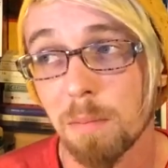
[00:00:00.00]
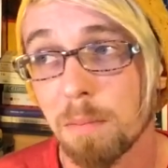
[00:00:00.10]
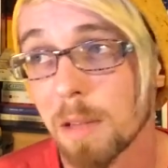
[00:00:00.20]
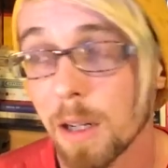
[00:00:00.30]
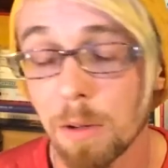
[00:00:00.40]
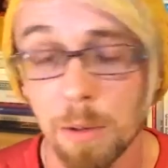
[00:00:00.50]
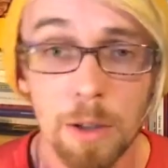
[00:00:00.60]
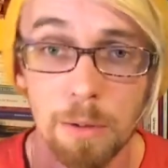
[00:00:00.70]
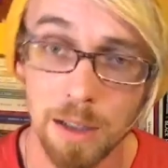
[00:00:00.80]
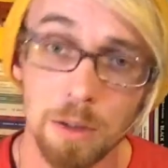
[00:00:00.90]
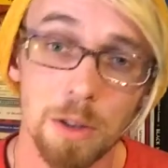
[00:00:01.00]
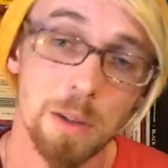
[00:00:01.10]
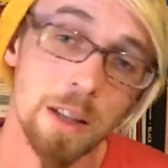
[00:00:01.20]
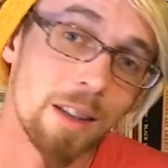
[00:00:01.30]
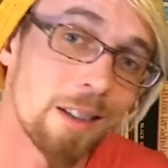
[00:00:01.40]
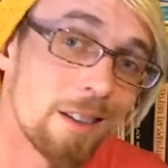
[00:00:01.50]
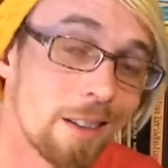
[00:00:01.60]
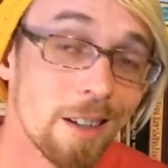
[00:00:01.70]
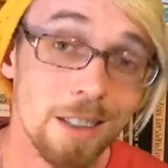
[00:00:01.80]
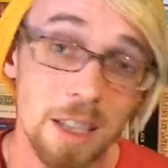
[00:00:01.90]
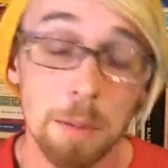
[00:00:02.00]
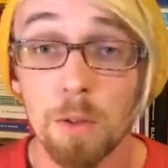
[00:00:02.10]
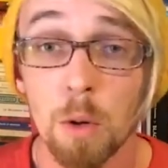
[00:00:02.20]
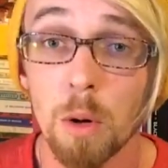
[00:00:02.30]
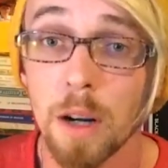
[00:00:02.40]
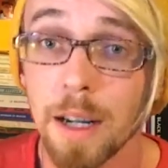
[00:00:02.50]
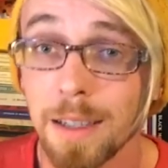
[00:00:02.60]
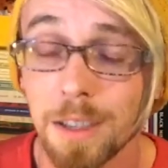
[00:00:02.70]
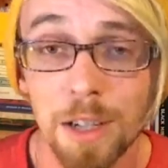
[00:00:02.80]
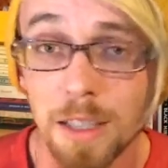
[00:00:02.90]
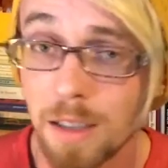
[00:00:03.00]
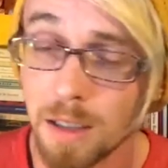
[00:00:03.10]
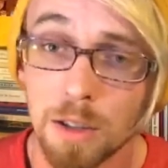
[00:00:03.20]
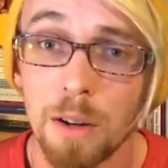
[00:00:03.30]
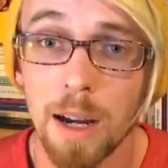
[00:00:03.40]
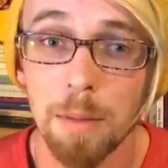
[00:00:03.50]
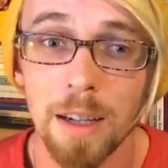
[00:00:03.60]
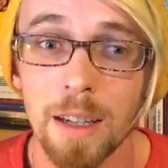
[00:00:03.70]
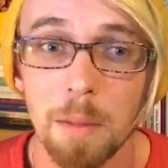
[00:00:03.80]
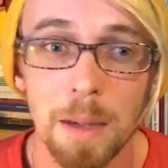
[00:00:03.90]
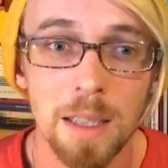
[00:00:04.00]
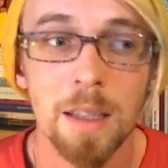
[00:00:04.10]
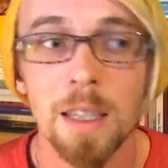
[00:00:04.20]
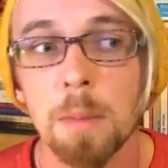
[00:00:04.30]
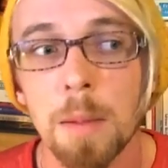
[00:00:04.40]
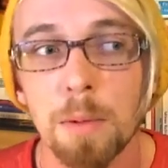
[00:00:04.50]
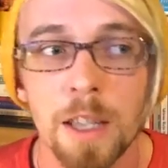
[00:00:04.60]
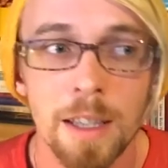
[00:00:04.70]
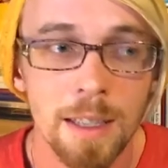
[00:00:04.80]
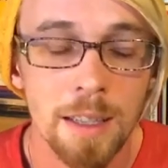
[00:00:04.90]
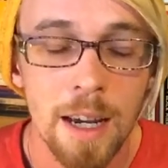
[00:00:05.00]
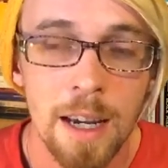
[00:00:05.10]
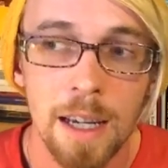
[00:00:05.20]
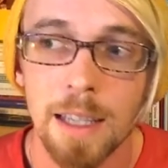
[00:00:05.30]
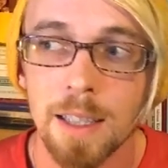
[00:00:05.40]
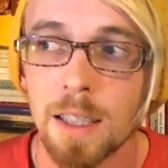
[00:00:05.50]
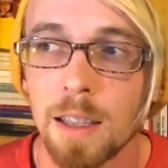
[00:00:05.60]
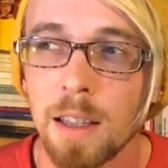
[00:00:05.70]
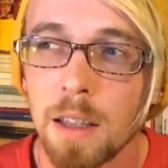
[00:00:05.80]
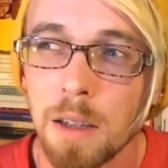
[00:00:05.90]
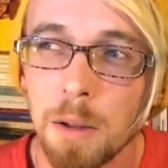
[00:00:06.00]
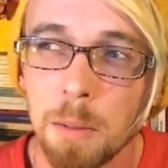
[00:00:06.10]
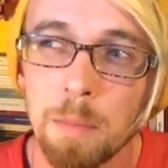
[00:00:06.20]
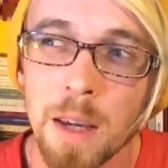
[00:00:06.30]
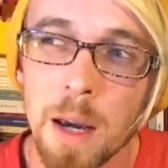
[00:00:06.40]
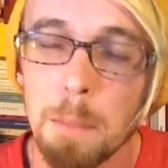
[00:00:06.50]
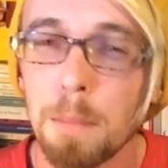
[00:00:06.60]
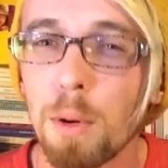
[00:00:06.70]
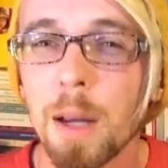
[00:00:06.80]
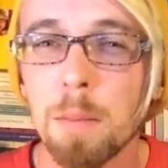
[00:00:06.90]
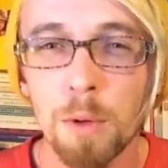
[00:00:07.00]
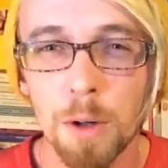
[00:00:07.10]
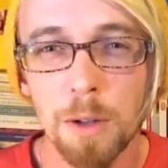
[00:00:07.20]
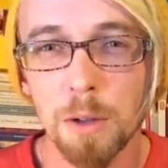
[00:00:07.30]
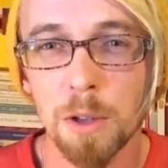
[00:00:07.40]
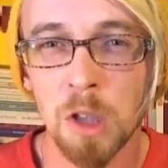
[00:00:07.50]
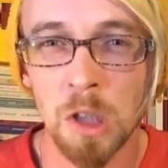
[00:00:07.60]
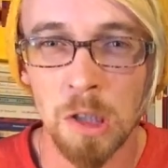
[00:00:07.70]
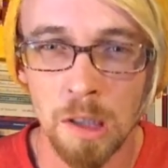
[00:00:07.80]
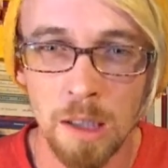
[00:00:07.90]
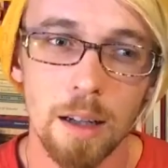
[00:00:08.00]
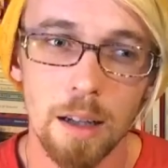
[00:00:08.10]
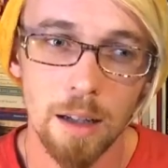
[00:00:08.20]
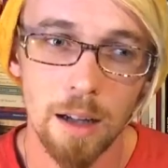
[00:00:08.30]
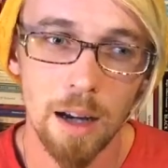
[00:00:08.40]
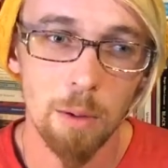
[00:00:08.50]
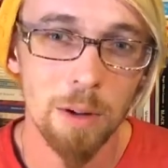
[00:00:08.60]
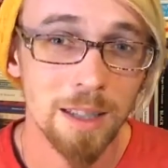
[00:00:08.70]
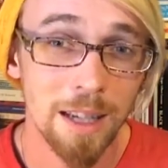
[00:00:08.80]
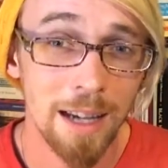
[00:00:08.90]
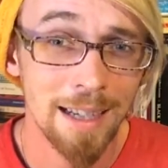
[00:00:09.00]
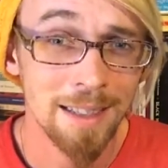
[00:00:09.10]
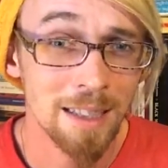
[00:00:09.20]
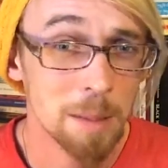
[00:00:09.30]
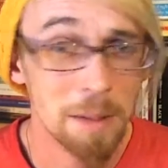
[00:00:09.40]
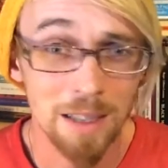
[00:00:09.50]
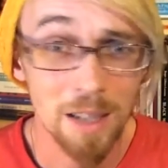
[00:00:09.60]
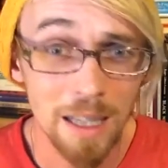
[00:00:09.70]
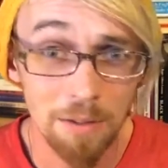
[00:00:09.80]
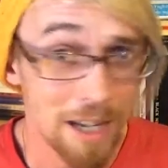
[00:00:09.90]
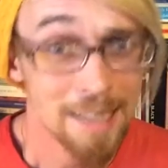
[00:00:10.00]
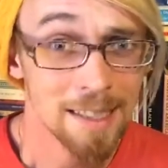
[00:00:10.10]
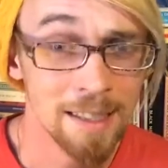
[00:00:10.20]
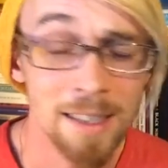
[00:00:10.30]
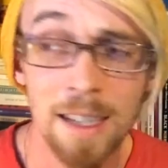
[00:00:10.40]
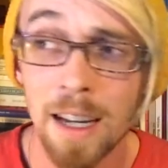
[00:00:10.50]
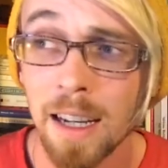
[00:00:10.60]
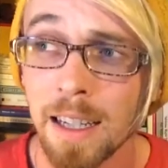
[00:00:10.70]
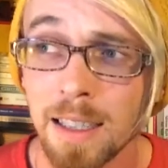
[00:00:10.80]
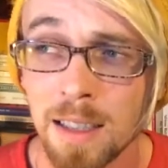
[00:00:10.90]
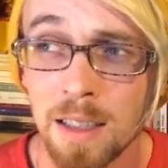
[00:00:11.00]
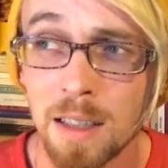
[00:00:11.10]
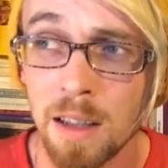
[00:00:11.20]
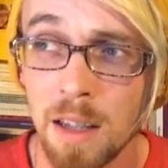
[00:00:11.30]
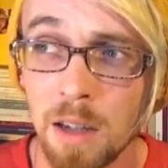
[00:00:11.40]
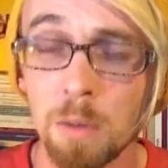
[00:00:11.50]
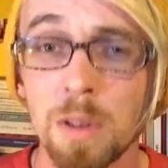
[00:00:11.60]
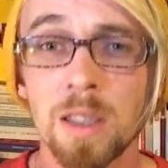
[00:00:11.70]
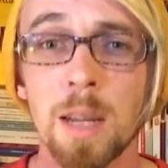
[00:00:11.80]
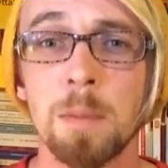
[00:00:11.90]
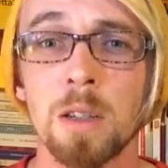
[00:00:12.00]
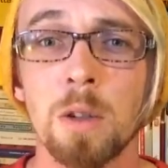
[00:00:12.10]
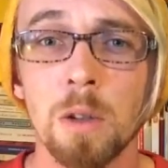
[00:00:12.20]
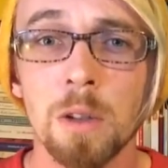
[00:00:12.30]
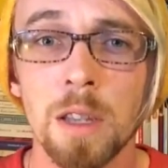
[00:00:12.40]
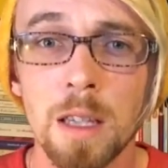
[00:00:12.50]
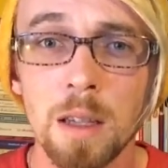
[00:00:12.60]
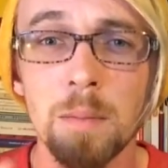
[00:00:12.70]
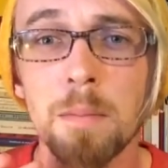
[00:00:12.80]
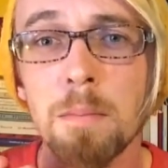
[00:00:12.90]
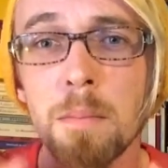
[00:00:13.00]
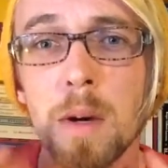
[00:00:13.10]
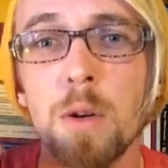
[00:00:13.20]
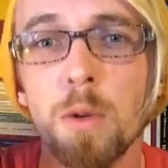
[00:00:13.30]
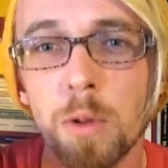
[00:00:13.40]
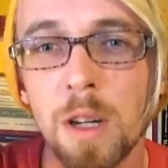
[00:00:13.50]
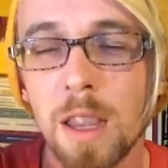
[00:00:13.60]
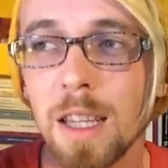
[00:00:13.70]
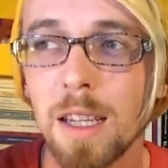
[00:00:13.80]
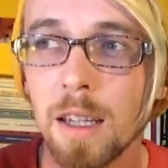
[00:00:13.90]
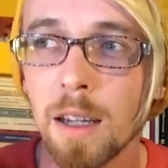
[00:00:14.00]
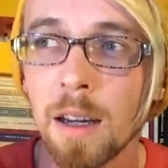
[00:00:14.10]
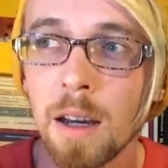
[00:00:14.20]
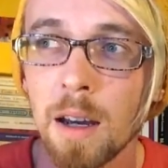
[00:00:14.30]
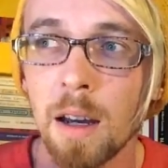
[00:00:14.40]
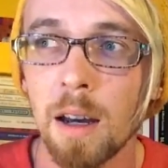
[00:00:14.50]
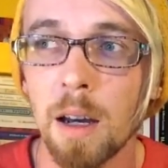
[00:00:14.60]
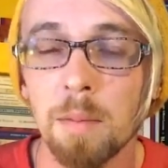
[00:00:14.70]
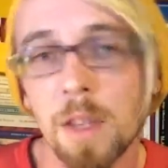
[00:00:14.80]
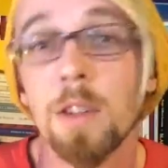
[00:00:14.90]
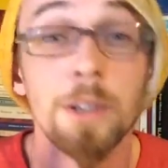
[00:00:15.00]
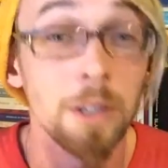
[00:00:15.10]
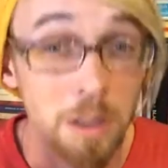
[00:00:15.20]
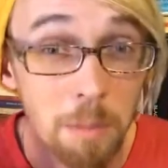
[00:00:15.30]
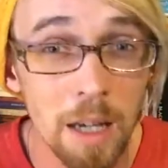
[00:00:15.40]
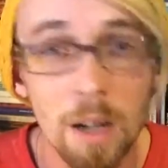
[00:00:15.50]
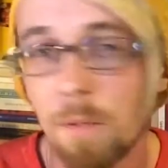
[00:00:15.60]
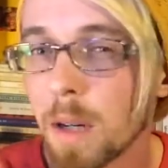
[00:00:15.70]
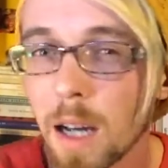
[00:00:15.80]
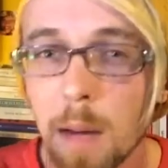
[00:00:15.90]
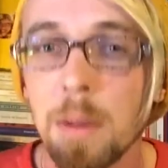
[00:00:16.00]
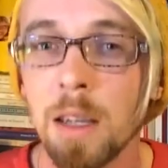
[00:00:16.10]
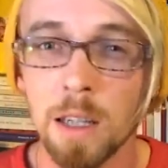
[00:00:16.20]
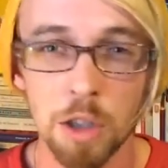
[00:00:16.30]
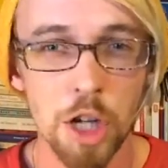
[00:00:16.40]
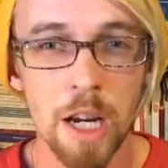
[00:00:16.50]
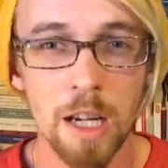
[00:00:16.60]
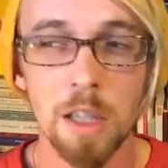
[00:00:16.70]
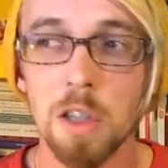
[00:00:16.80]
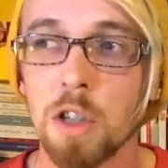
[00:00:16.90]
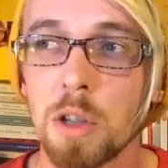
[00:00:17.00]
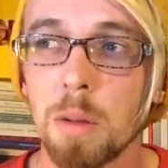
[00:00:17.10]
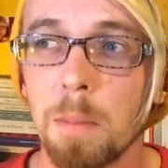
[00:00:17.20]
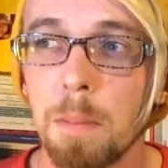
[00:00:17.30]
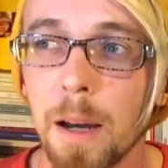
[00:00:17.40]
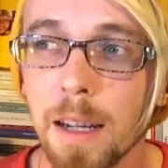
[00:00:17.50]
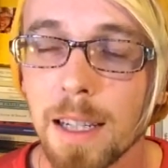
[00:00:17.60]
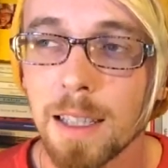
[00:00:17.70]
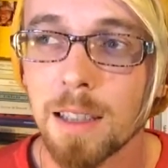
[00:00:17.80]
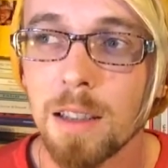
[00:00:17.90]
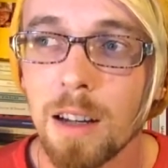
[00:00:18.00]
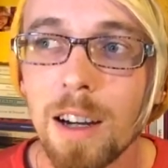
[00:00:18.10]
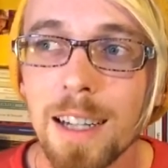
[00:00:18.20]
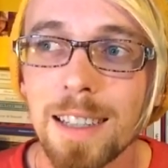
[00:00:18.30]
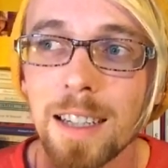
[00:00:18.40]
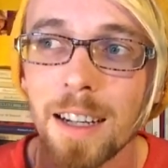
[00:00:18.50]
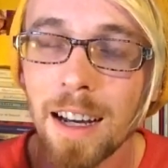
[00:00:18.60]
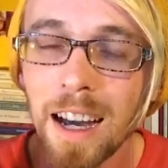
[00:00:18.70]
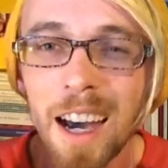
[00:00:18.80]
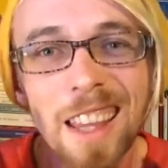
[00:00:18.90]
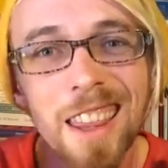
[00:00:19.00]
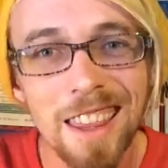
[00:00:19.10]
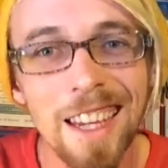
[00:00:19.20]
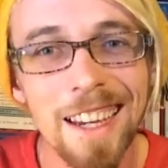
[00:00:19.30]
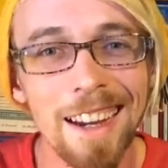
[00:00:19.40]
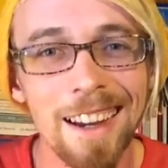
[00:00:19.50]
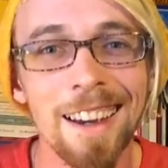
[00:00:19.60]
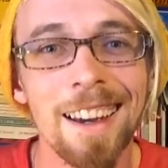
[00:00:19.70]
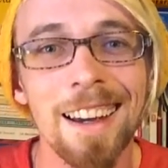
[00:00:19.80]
Plato really wrestles with the concept of Korra, and he's trying to describe it, and the best he can come up with is it's the primordial, I want to say essence, but it's not even essence. It's the receptacle, the mode, the nursemaid of becoming and change, but it's not a thing.